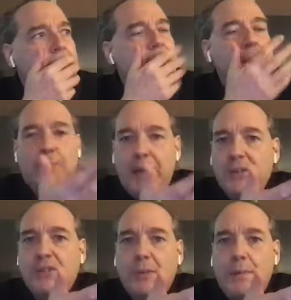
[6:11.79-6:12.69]
it
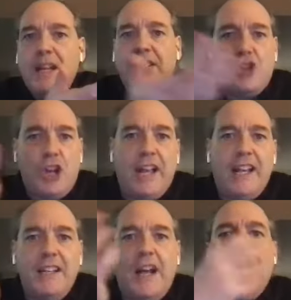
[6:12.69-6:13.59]
appears to be a
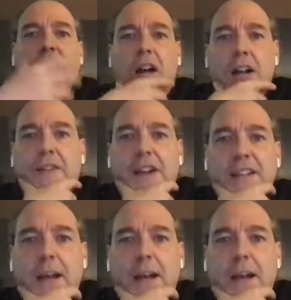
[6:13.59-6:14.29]
giant non-convex